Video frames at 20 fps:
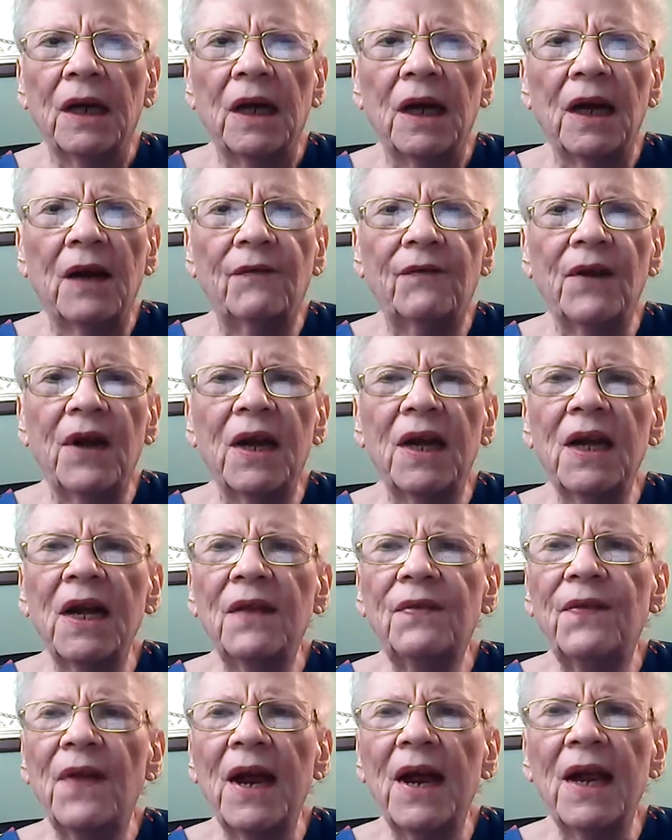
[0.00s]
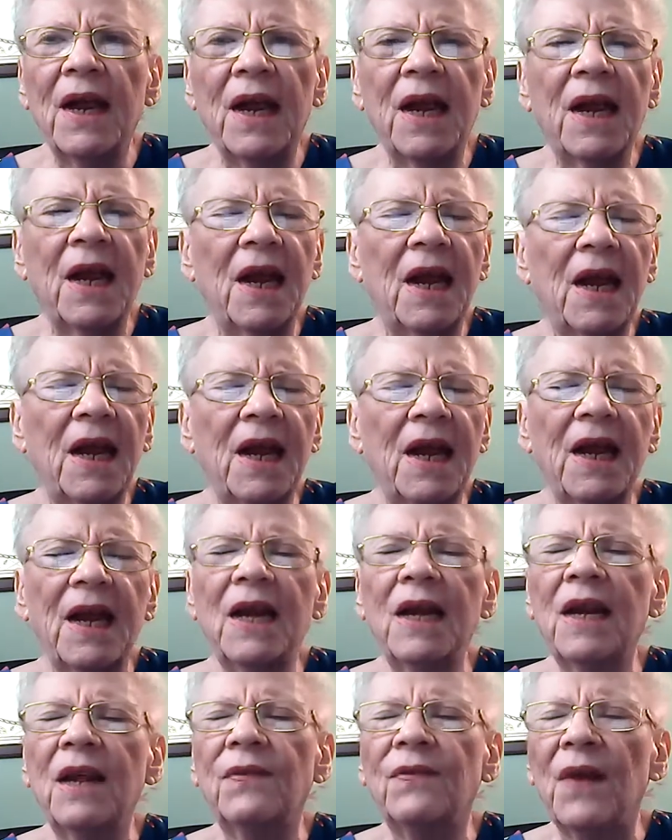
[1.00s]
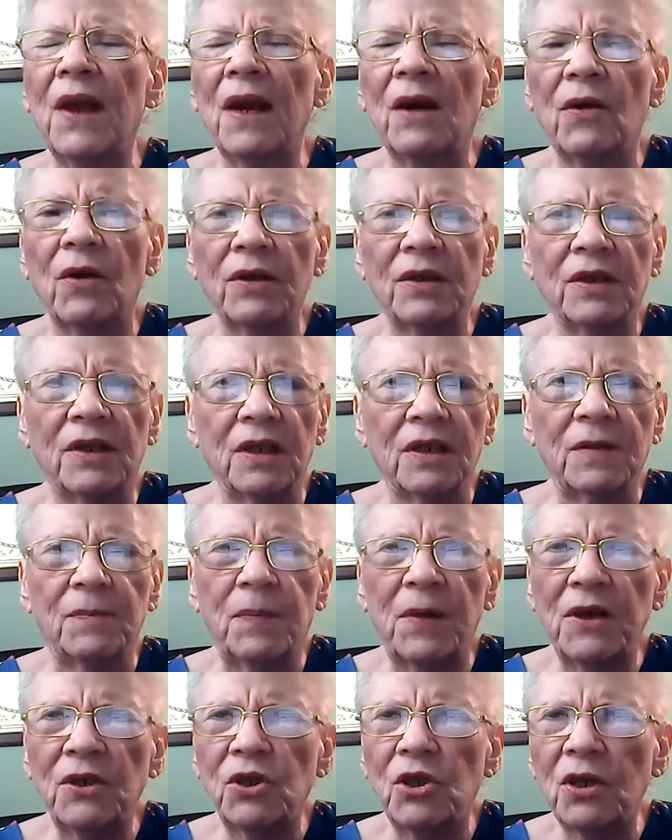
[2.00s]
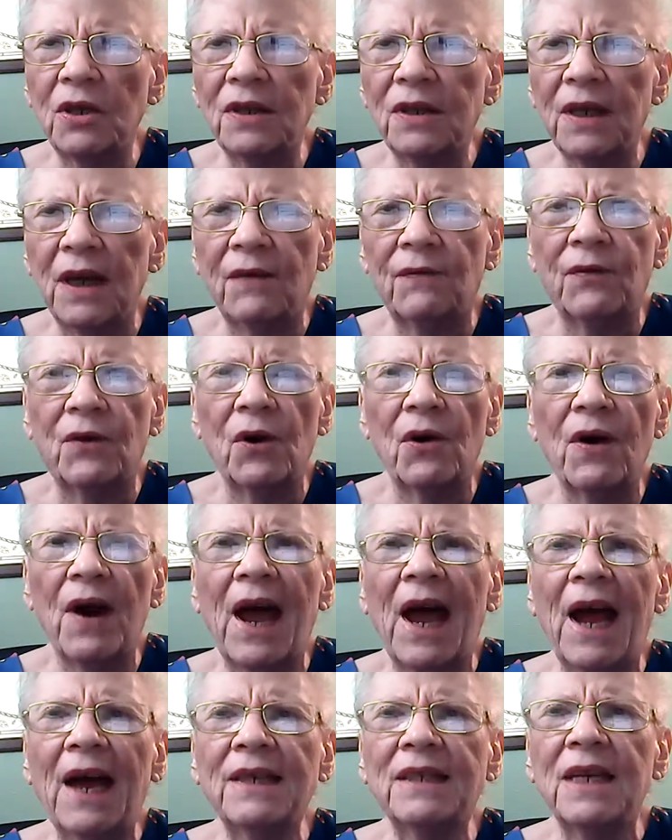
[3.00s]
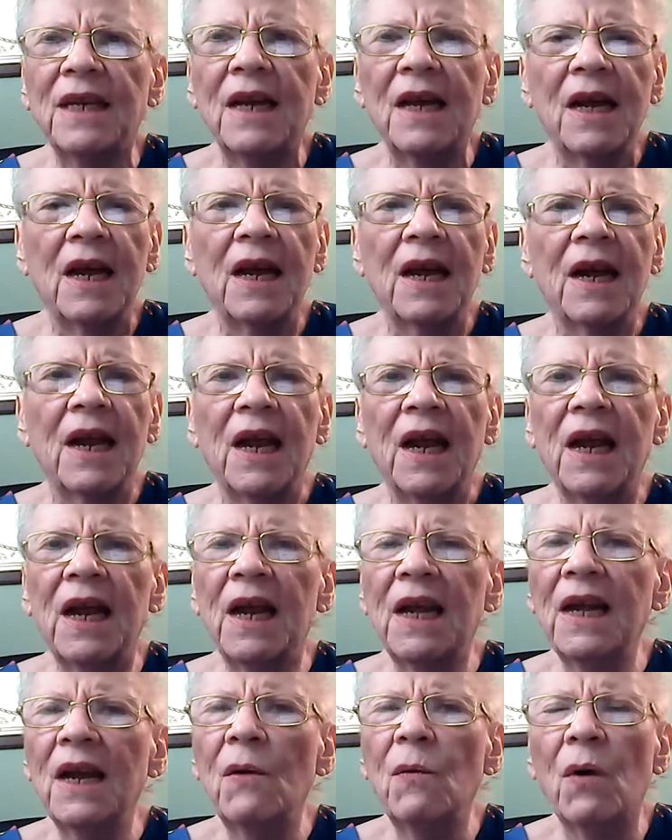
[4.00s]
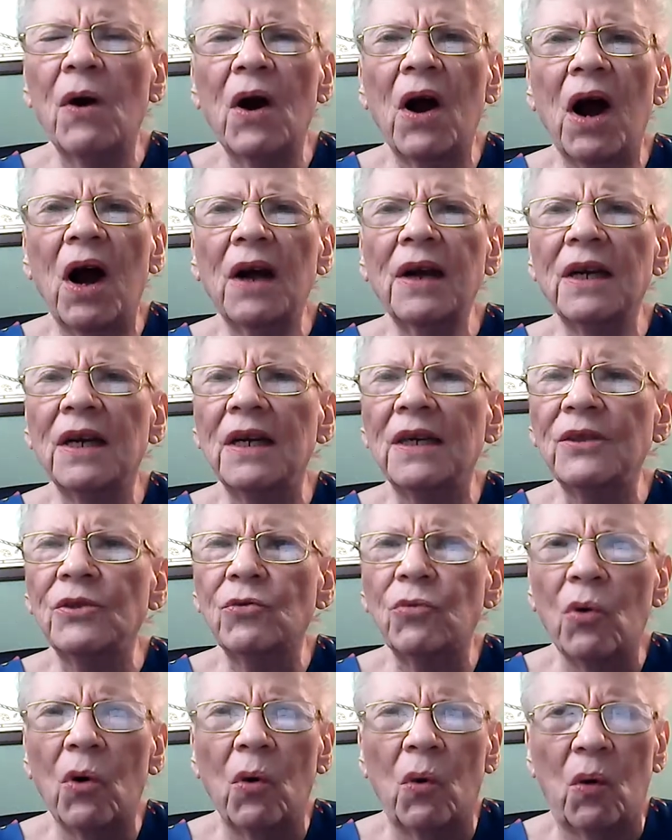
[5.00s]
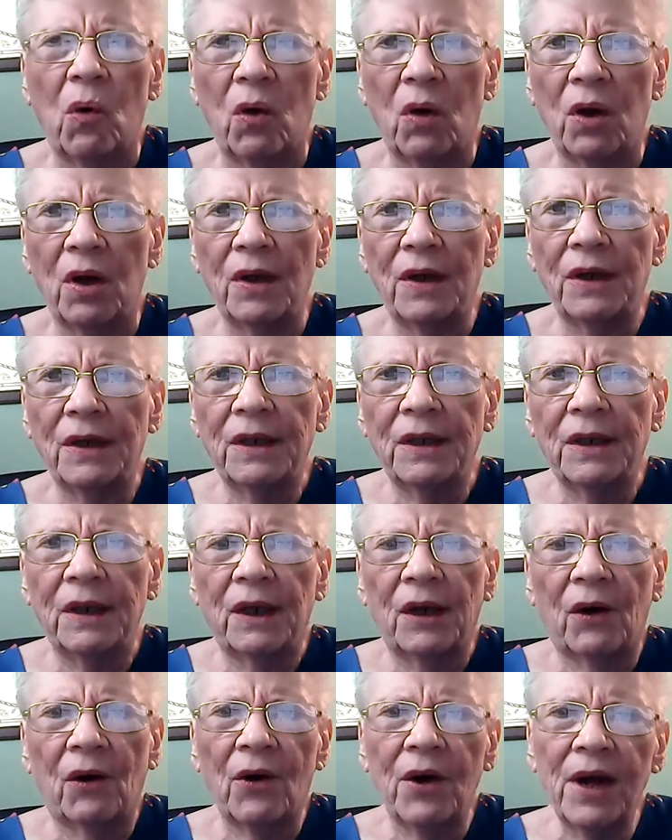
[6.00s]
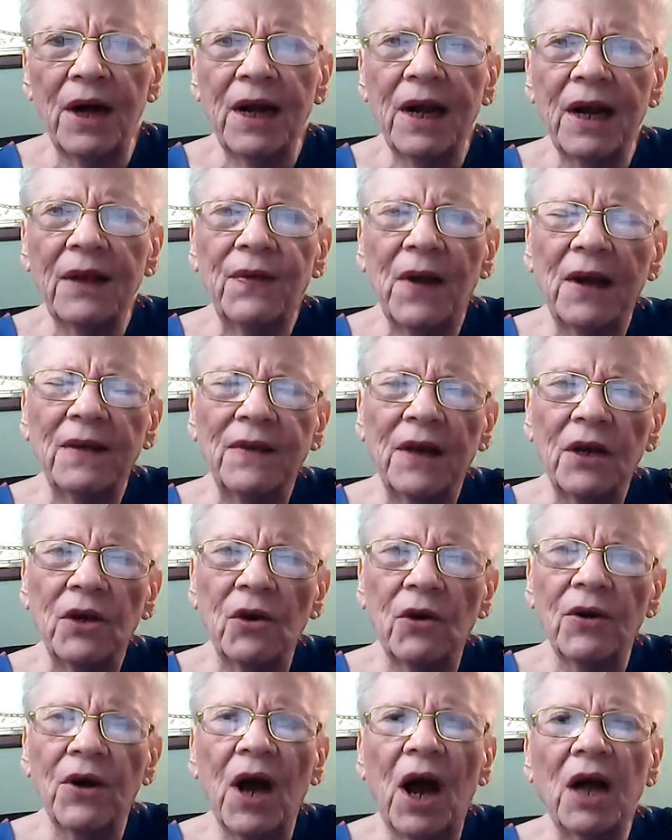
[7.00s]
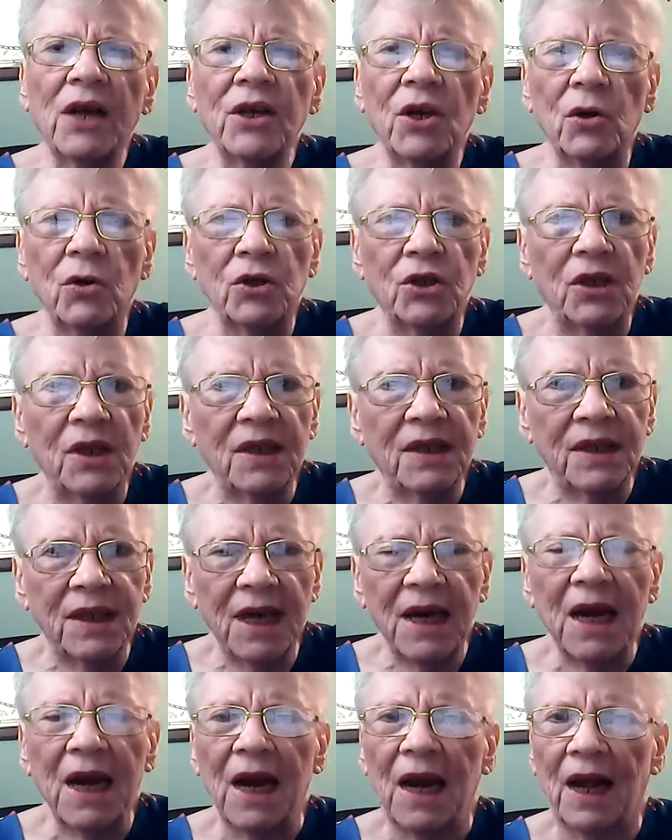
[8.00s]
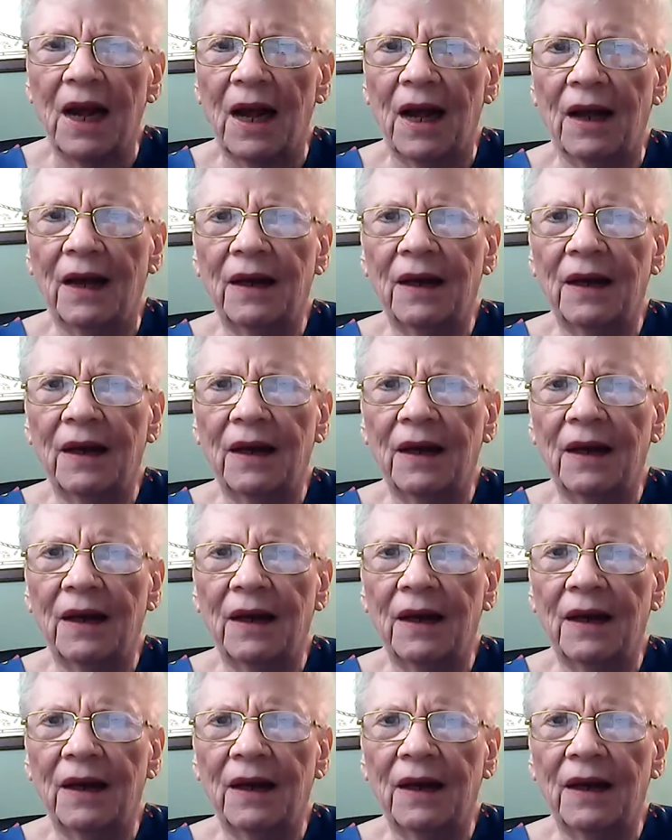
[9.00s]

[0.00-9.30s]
If anything looks suspicious, if they're acting anywhere out of control, or anything that you're not used to seeing,